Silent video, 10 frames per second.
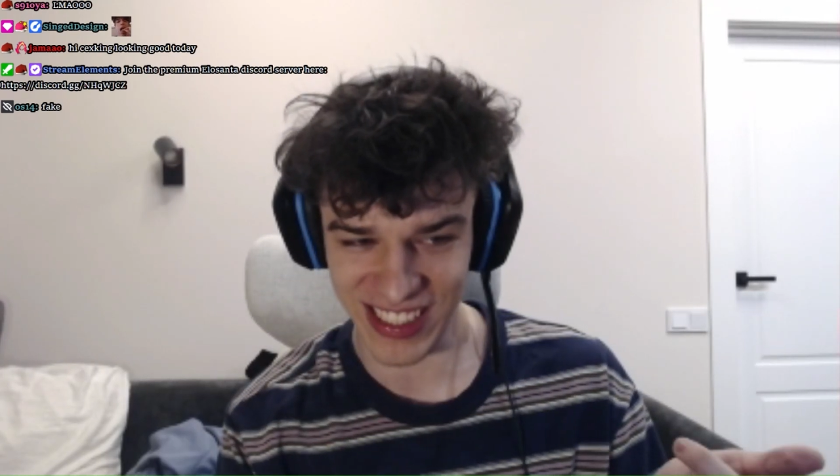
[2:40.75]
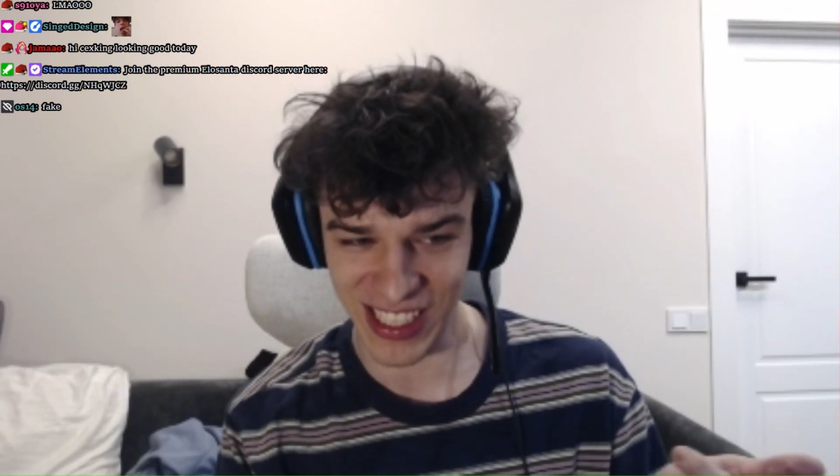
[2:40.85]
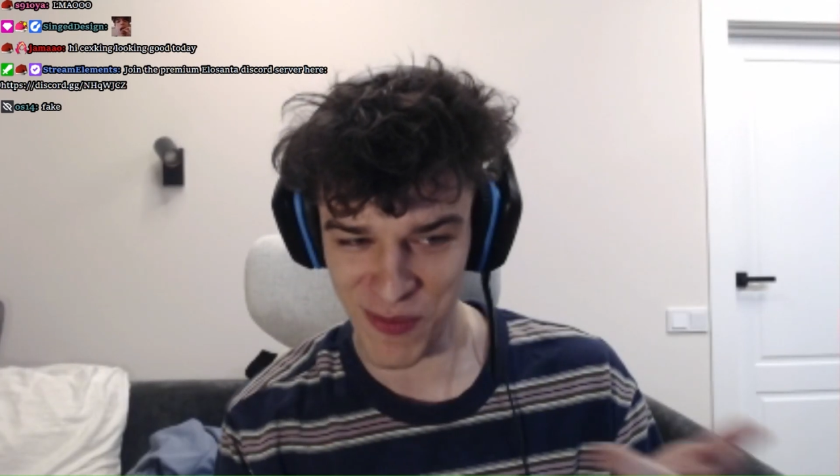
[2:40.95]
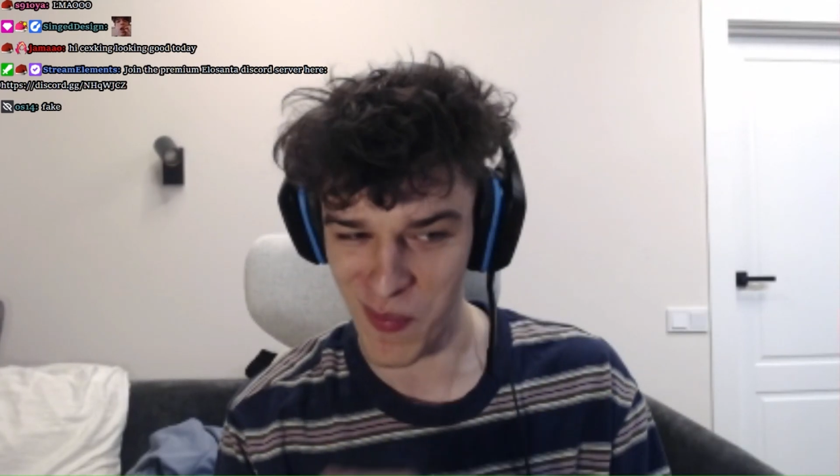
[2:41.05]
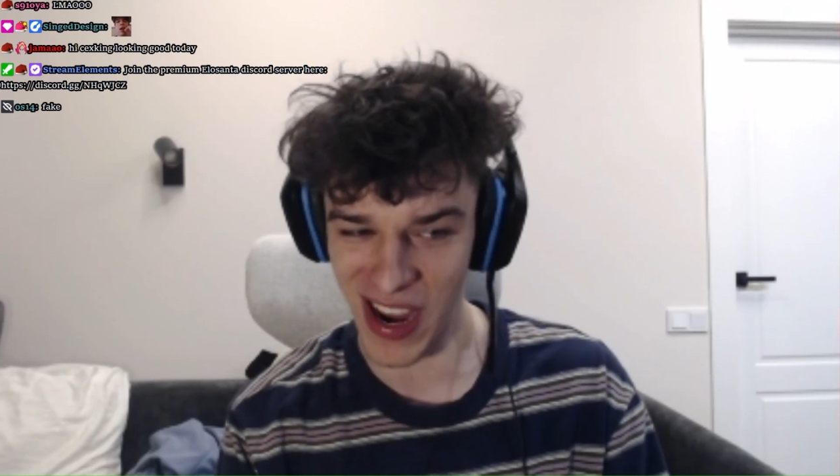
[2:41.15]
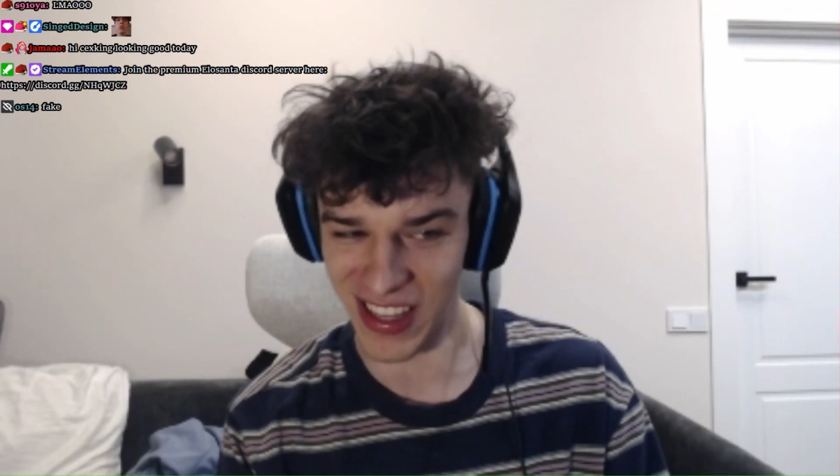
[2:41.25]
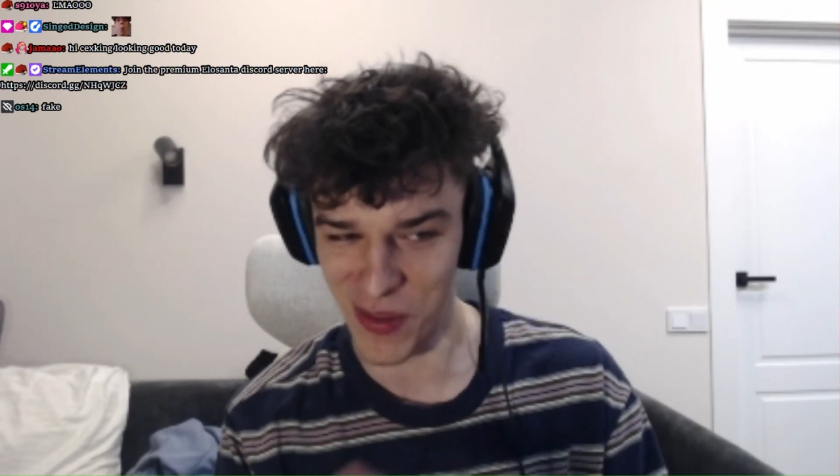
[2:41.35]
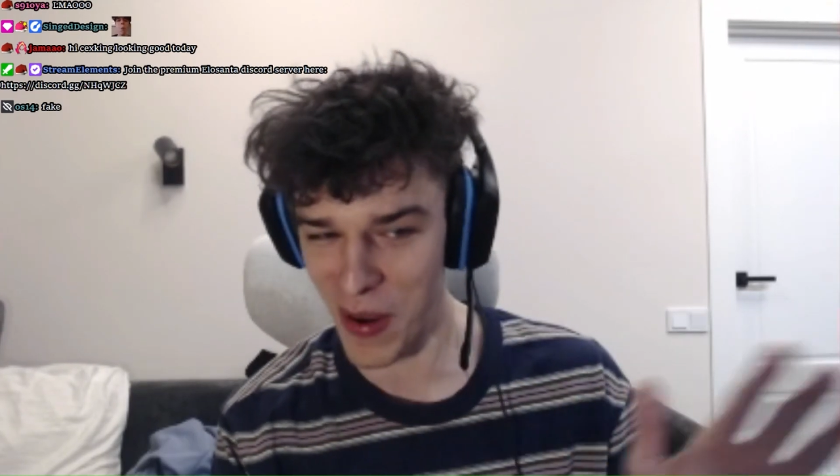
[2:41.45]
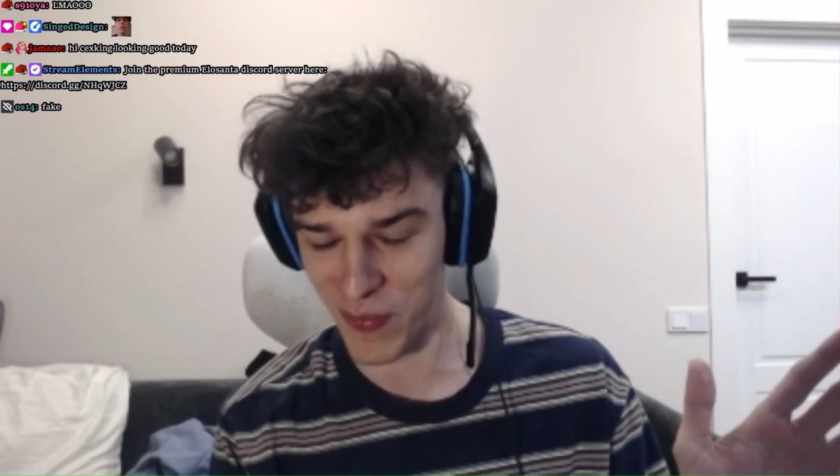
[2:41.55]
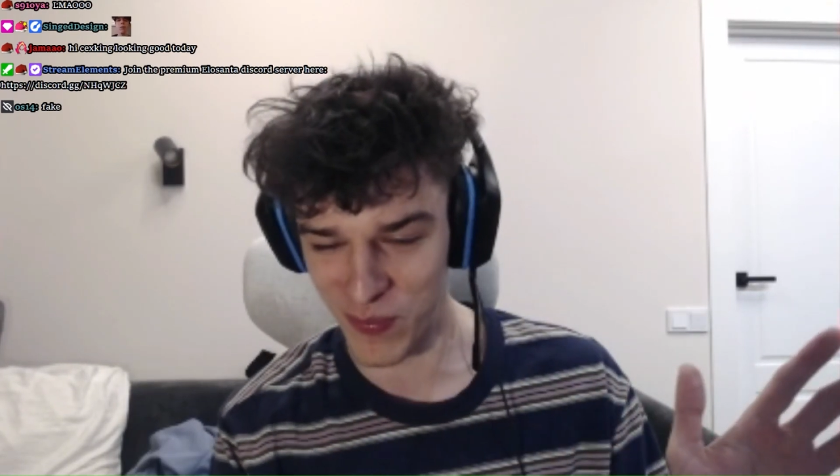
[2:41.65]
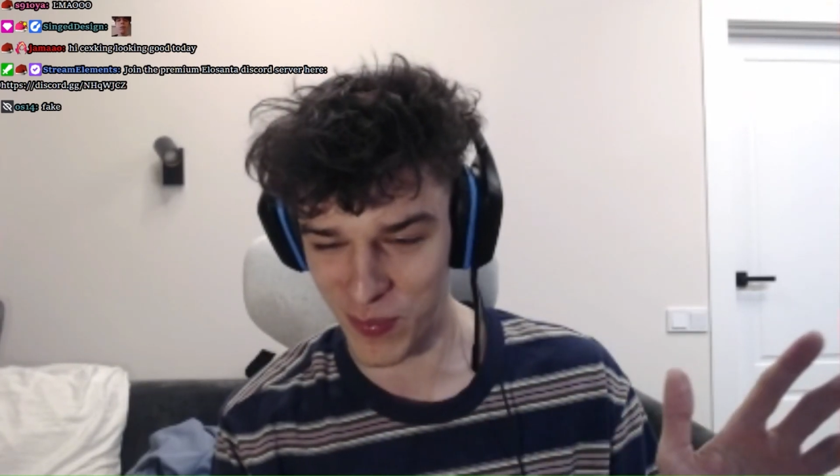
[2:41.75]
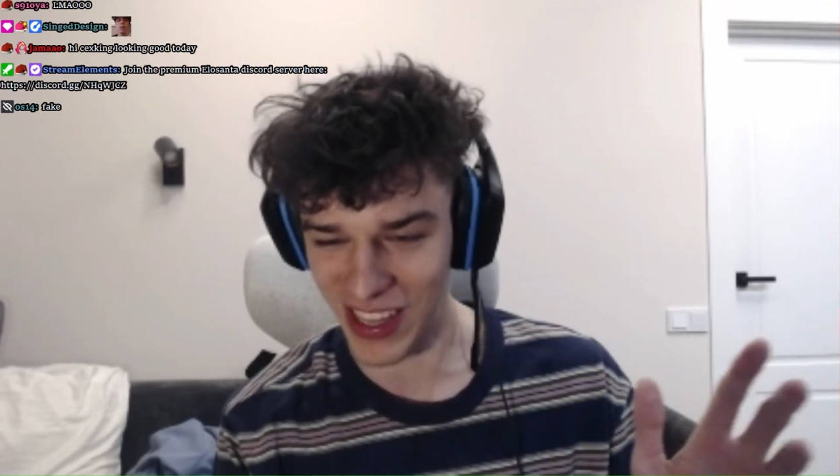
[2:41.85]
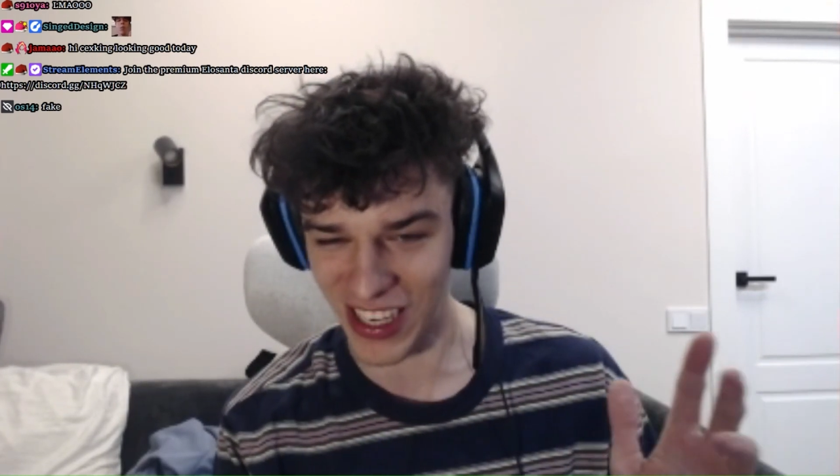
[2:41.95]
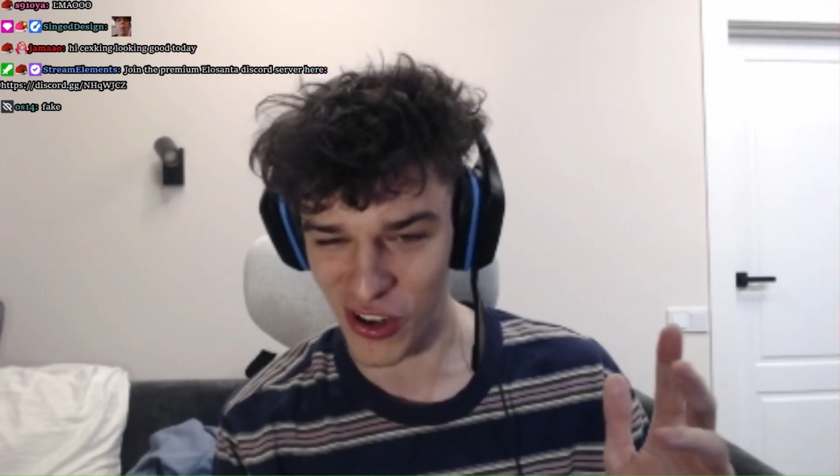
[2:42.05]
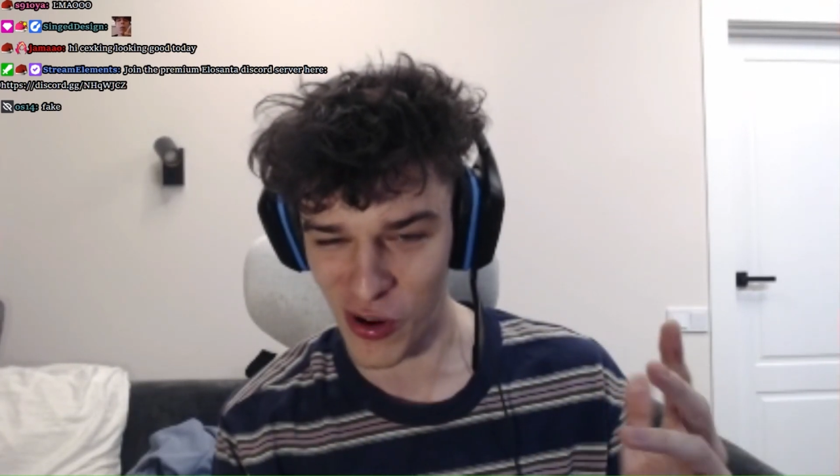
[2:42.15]
keep in mind, it might be
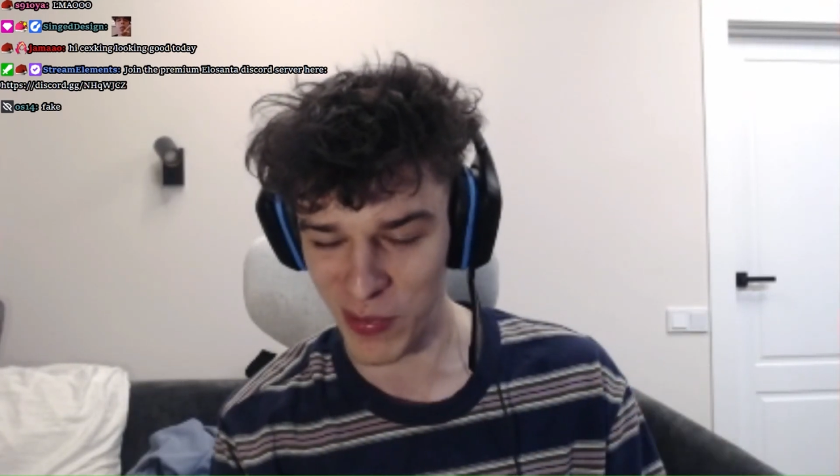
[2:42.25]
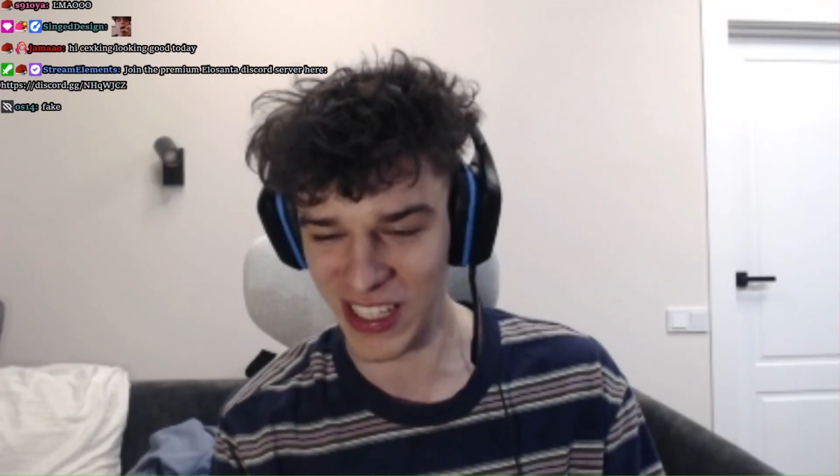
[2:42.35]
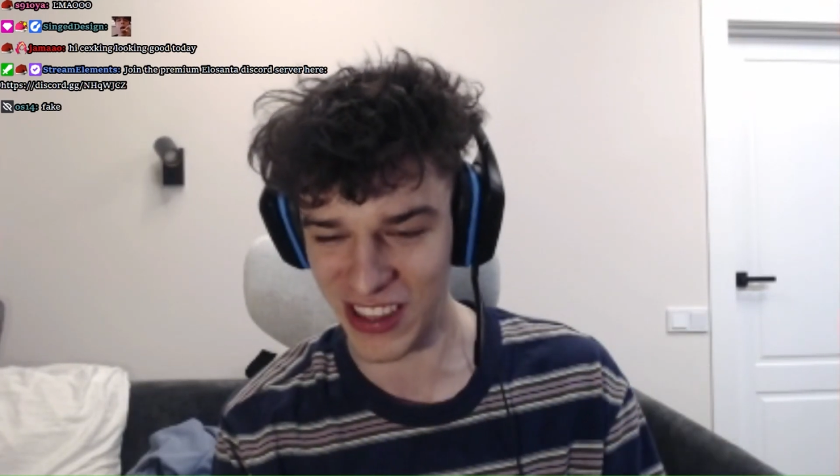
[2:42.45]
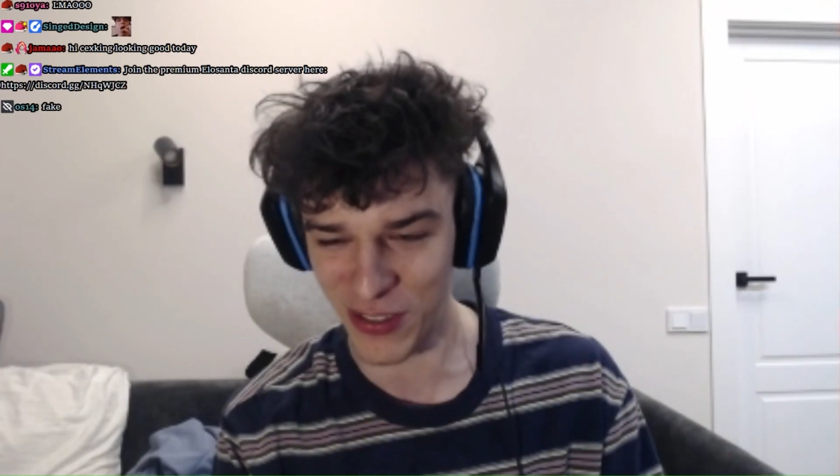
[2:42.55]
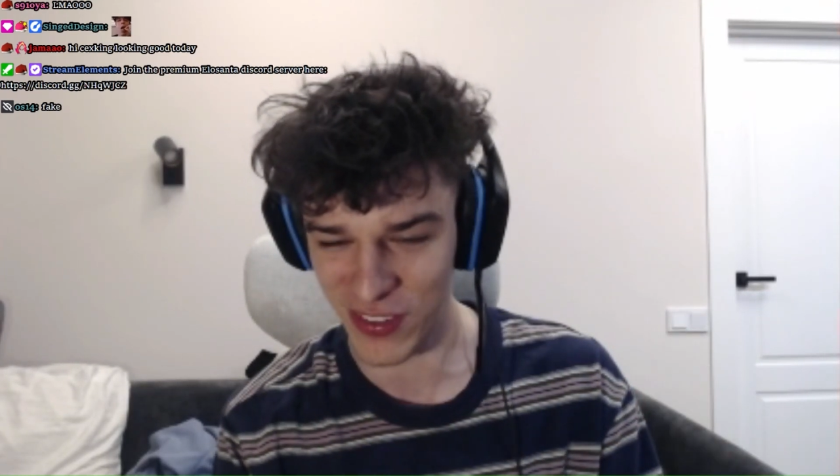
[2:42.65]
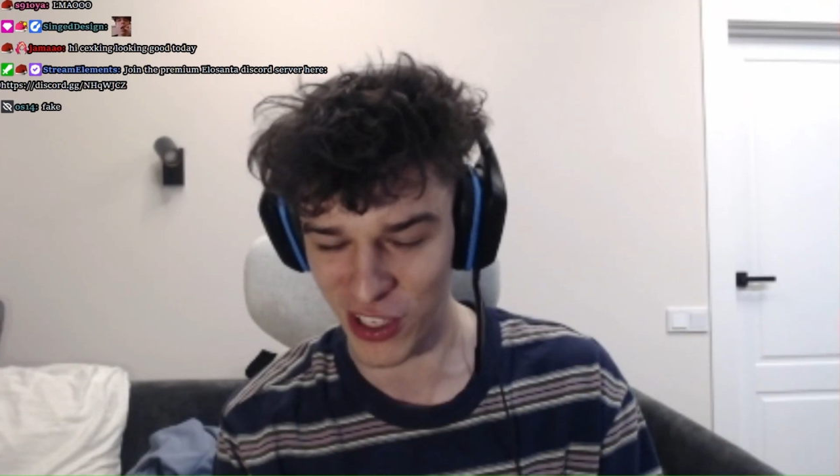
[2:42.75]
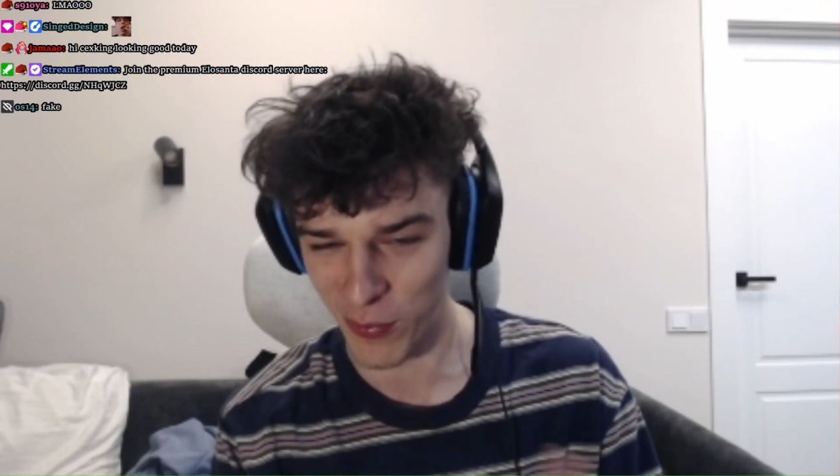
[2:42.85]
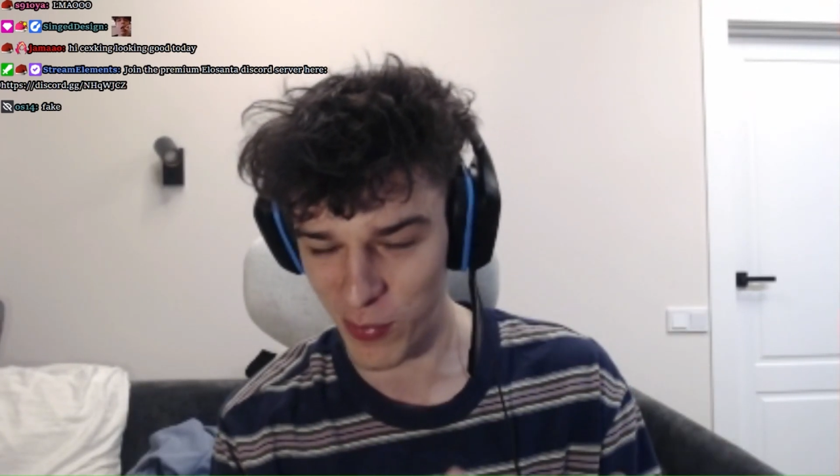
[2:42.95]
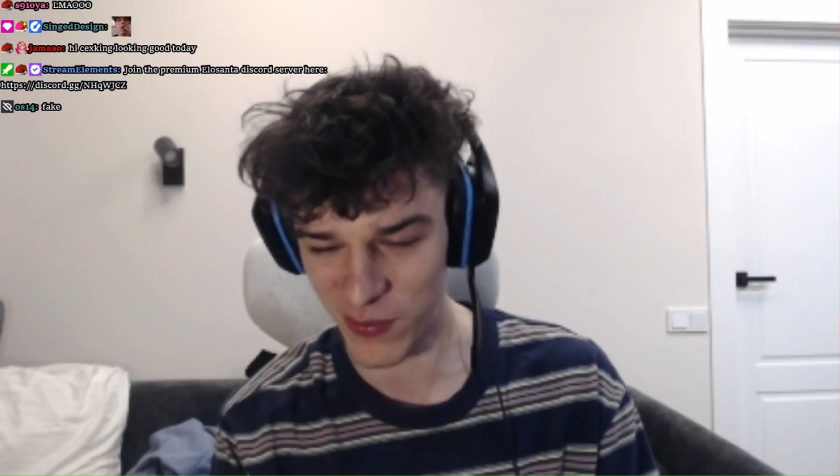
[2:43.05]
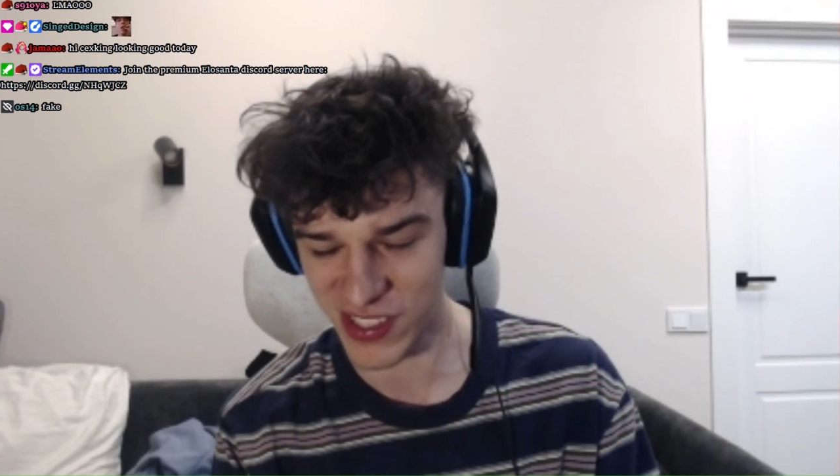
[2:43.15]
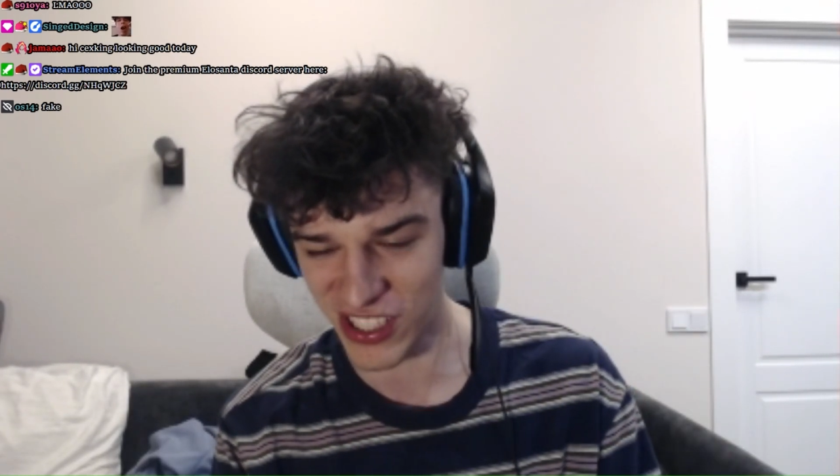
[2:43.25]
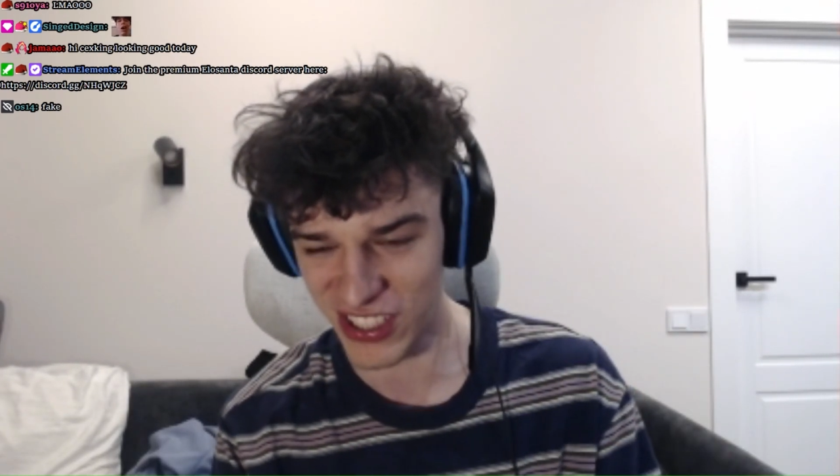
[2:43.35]
like a completely different girl, but if it's her,